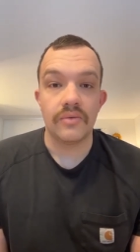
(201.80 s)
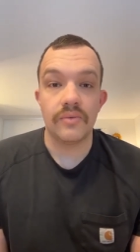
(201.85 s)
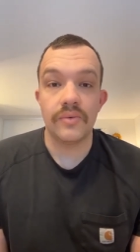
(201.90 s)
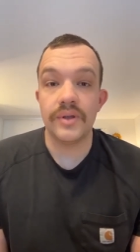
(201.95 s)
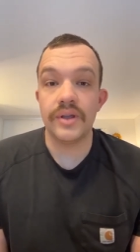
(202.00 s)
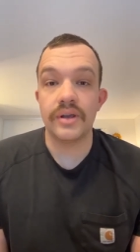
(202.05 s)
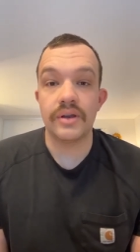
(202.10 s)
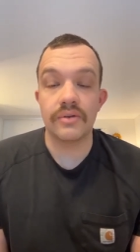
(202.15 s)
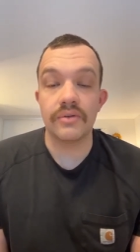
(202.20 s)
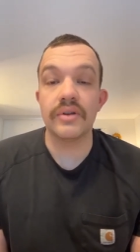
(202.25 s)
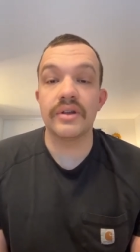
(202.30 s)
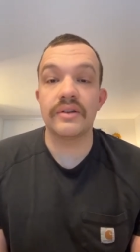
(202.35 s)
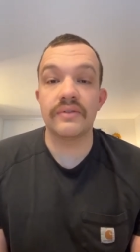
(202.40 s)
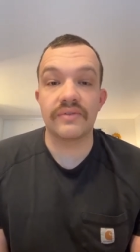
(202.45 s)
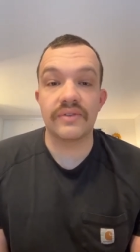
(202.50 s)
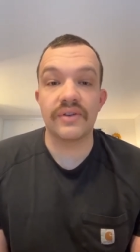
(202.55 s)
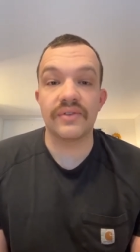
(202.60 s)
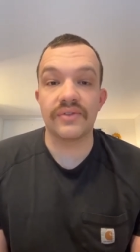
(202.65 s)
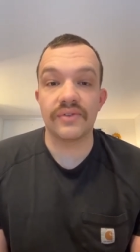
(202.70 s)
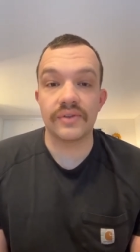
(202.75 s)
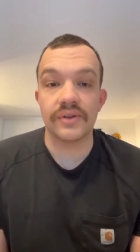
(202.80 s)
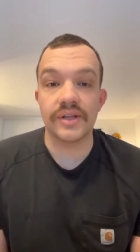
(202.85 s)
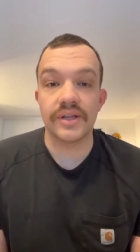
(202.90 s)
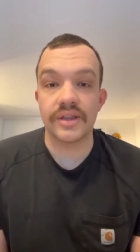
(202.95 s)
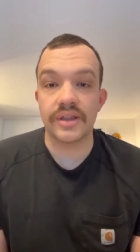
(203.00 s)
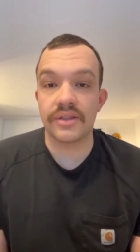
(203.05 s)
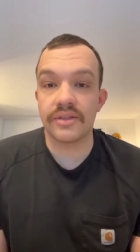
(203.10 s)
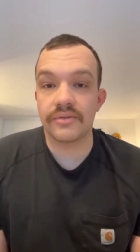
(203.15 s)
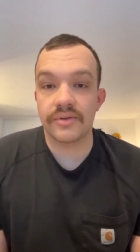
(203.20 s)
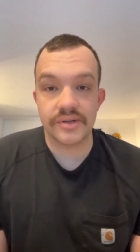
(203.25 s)
We grieve
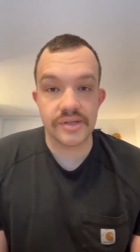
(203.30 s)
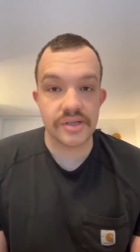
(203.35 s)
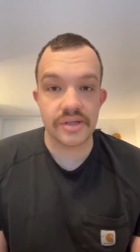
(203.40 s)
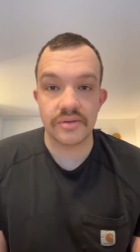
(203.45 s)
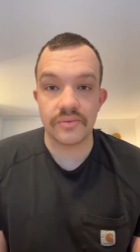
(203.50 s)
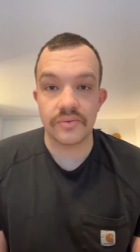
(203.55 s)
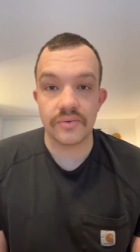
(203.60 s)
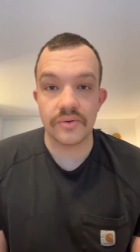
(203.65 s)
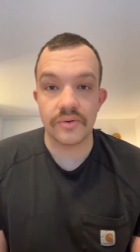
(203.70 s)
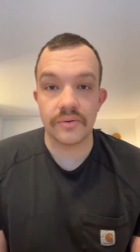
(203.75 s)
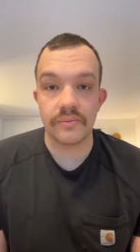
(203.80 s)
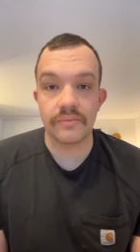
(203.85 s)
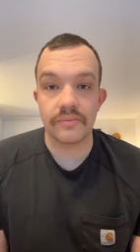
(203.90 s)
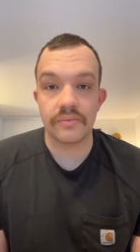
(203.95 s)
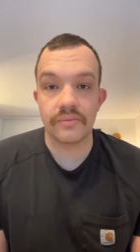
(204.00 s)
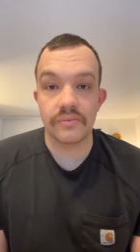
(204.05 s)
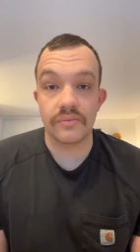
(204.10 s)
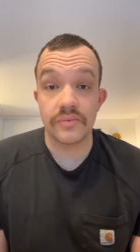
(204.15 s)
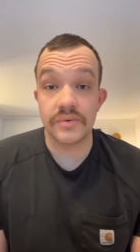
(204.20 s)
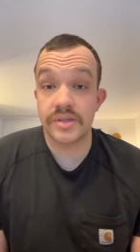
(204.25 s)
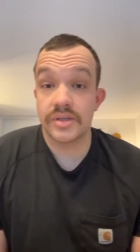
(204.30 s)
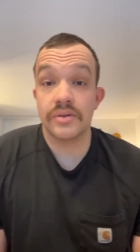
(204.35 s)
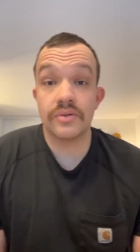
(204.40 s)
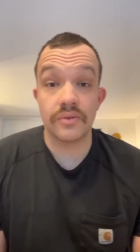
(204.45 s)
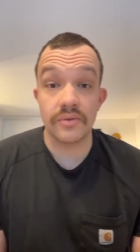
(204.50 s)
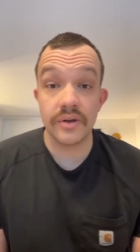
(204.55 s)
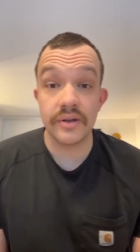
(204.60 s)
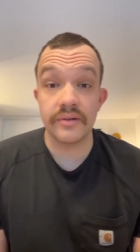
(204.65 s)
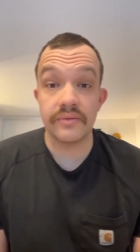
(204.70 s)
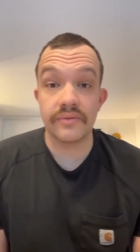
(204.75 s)
differently than the rest of the world. We still
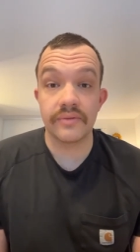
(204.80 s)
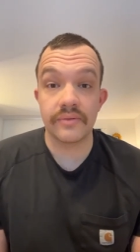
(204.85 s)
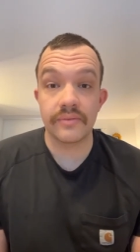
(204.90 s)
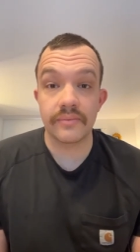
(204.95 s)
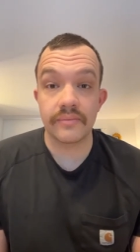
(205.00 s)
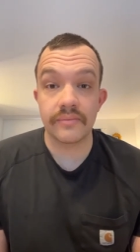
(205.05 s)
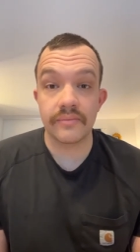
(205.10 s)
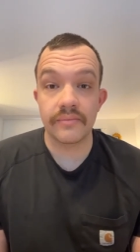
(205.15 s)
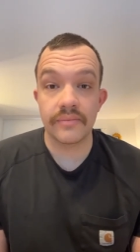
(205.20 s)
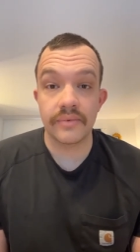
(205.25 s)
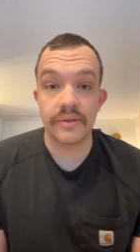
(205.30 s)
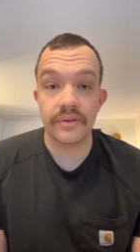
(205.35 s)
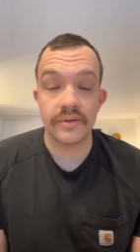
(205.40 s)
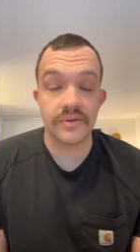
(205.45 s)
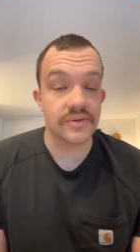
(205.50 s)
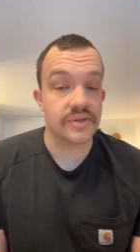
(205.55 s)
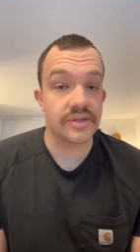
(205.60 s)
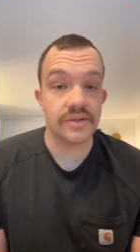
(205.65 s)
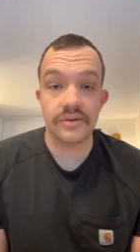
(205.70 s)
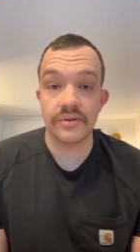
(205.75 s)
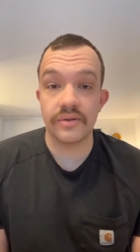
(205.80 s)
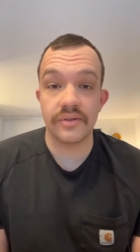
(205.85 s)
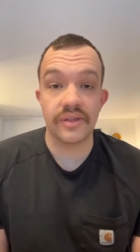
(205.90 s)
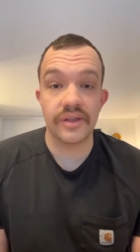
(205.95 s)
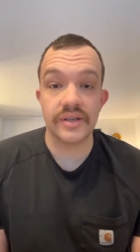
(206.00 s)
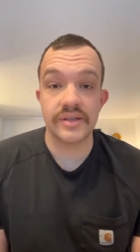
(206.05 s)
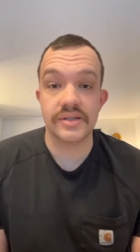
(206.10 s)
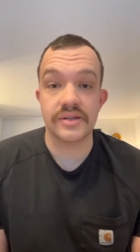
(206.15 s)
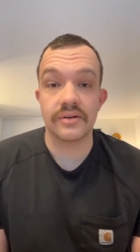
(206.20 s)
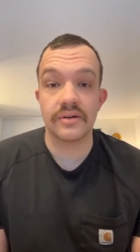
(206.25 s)
grieve. There's still
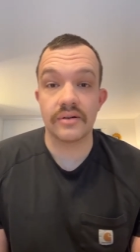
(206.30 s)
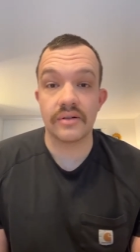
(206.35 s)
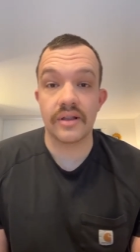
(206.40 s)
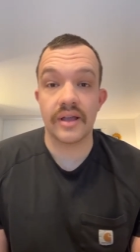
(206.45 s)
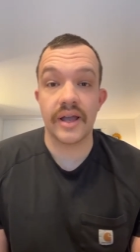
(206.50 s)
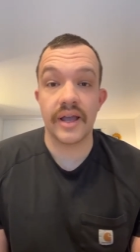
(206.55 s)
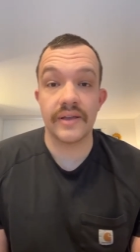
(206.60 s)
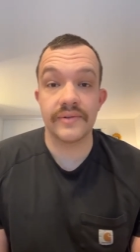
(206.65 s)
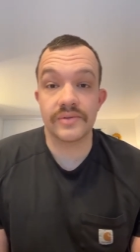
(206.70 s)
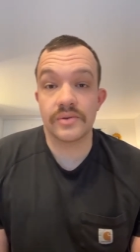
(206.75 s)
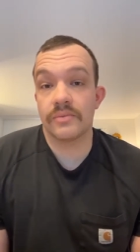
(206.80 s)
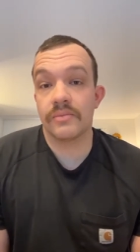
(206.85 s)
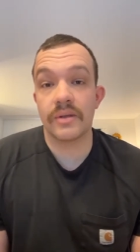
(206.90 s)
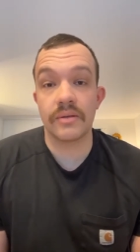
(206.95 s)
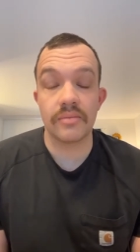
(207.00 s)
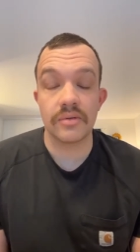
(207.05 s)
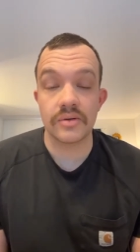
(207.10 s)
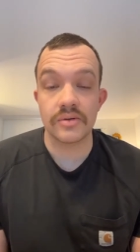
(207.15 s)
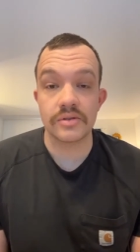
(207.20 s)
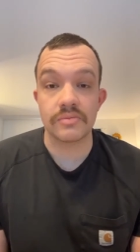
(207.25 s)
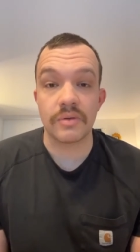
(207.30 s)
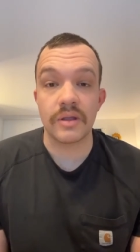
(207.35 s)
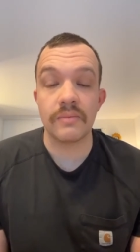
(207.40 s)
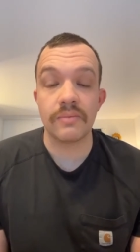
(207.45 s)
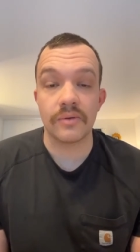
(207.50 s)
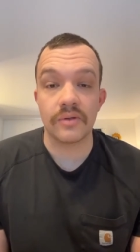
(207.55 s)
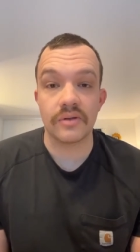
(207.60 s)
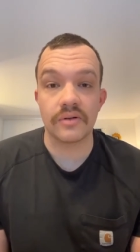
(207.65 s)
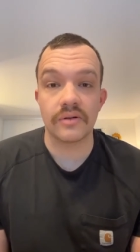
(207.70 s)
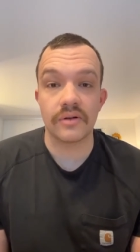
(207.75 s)
things in our lives, or maybe there's
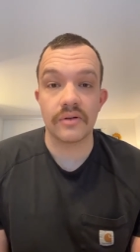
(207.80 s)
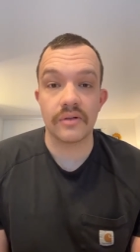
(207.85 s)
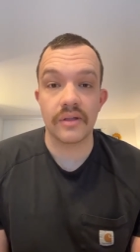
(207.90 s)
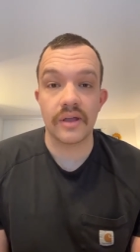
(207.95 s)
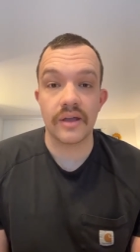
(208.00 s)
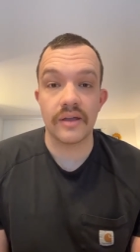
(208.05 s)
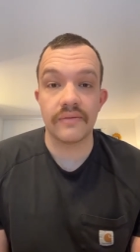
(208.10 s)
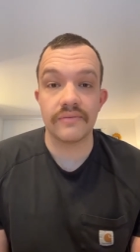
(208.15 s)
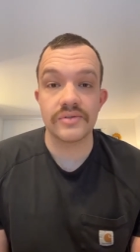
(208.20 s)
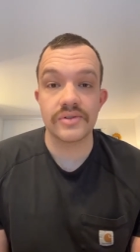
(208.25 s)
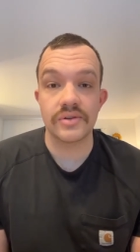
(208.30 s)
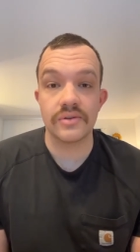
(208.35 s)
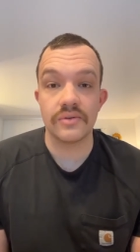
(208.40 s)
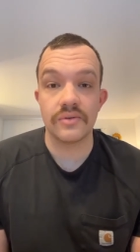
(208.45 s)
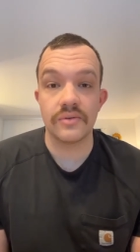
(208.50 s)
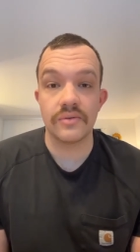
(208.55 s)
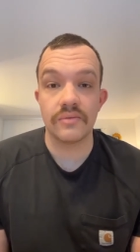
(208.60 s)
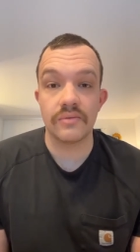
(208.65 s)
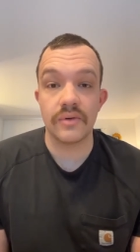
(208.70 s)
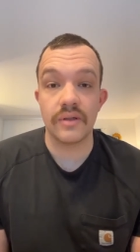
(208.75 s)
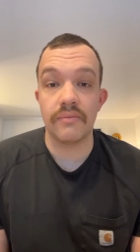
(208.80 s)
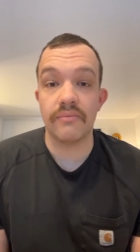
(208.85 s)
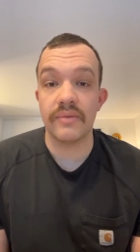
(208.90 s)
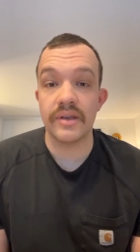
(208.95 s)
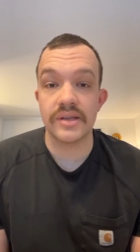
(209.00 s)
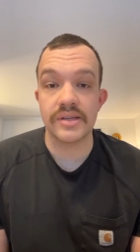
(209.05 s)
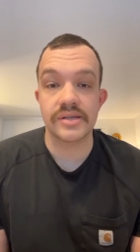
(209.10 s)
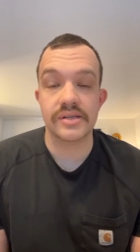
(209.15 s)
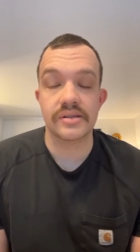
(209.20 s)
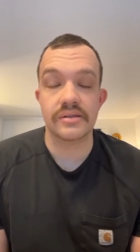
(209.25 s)
people in our lives who we
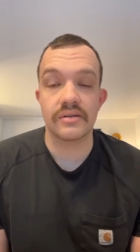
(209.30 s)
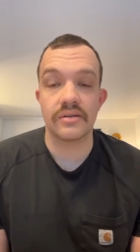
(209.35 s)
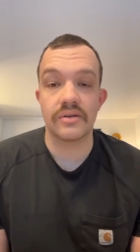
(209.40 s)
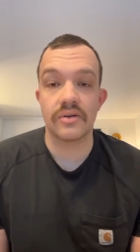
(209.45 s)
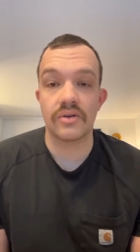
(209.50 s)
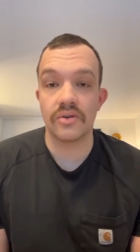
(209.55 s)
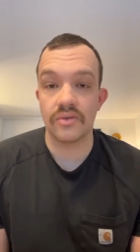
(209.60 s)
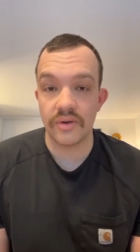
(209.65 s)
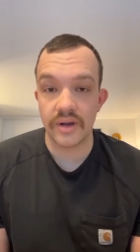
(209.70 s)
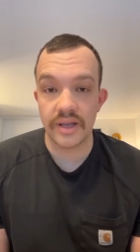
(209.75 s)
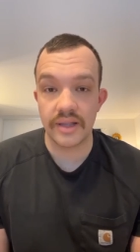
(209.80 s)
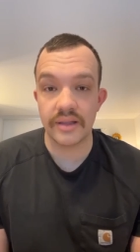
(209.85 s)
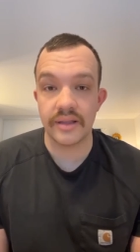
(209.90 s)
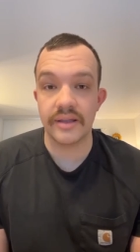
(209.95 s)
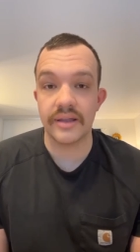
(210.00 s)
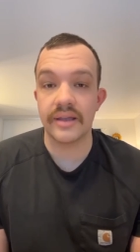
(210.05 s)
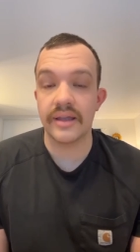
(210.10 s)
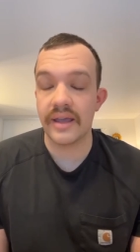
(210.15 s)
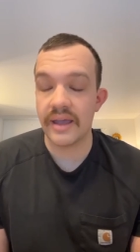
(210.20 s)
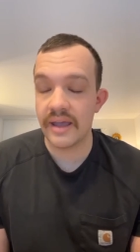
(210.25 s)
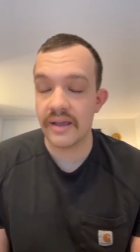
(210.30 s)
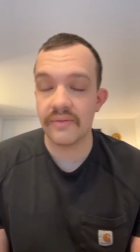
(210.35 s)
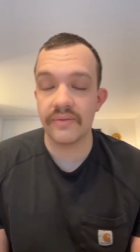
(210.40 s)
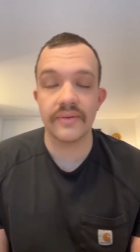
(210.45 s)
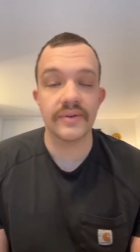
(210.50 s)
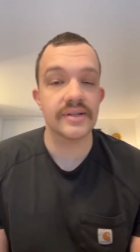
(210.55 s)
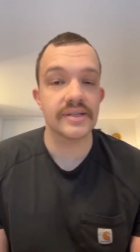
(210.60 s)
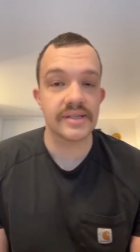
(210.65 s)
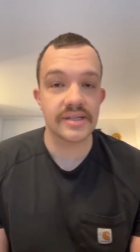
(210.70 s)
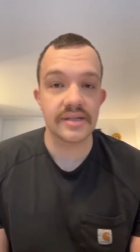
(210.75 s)
miss greatly
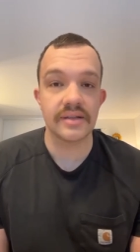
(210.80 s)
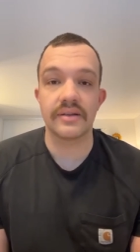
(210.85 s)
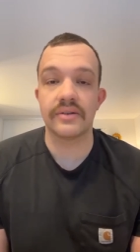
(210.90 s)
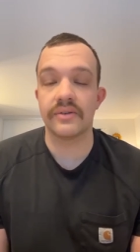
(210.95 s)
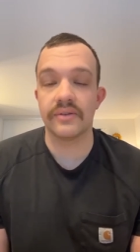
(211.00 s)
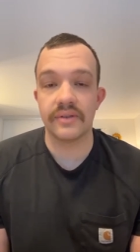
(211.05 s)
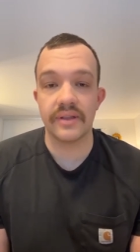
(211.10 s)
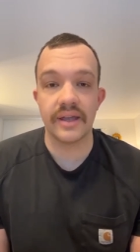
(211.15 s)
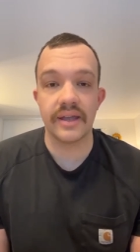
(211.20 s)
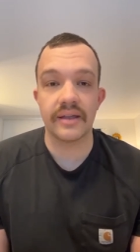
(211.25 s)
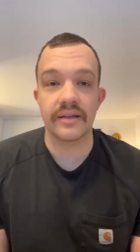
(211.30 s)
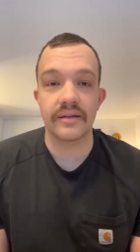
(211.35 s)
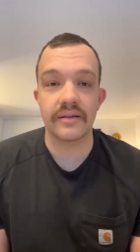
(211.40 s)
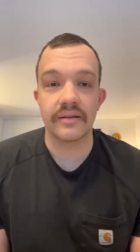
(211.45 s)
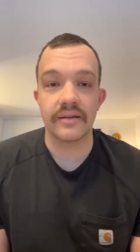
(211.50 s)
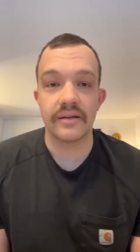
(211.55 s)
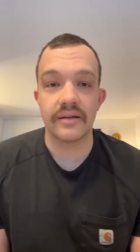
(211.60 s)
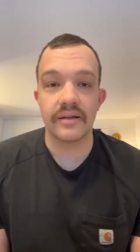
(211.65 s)
every single day,